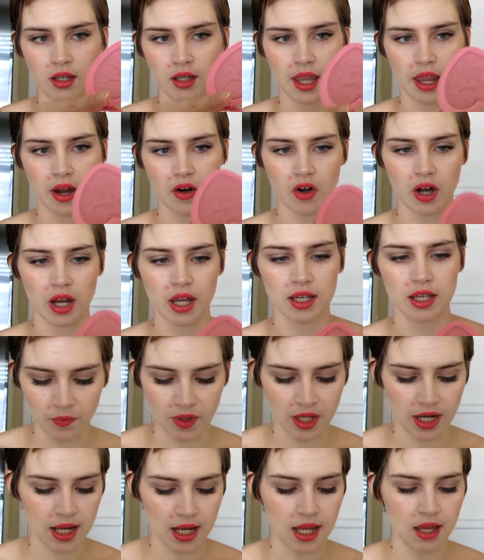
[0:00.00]
area.
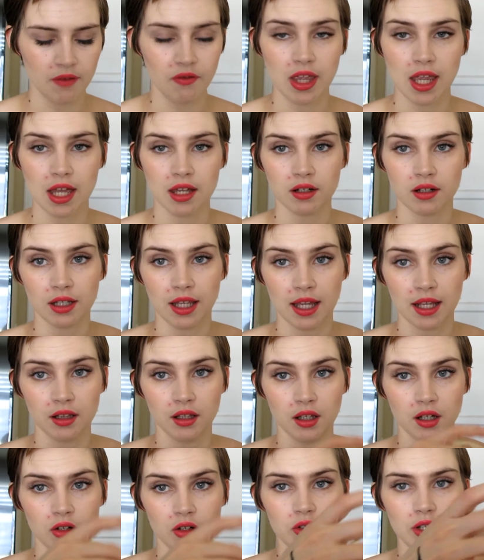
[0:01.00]
Then I have Candlelight
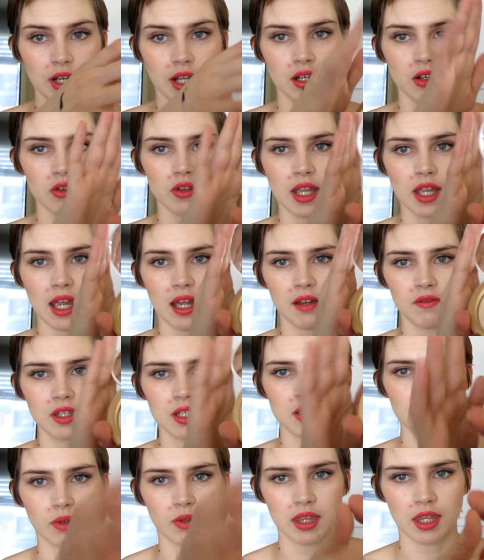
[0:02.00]
Glow, and I know they have
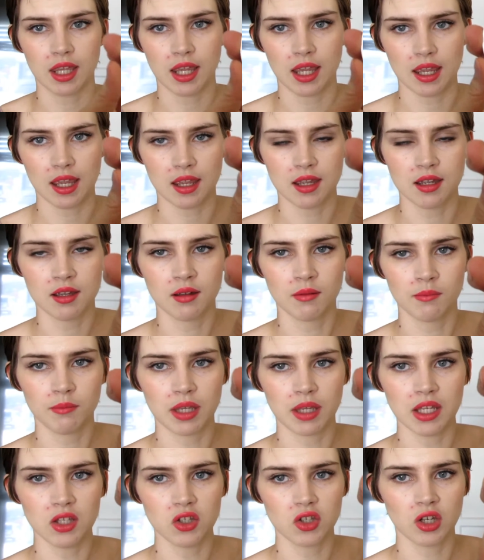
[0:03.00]
this with a
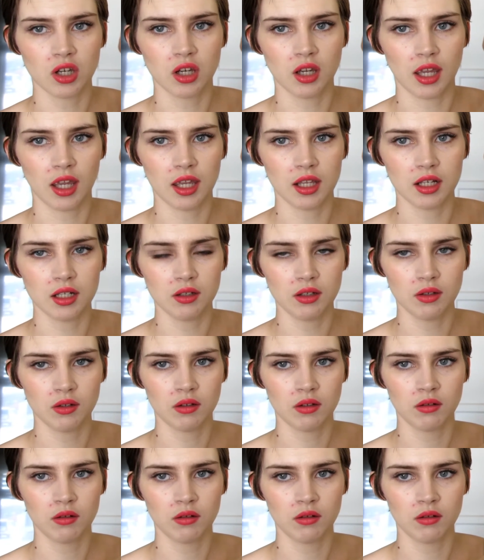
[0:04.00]
peach and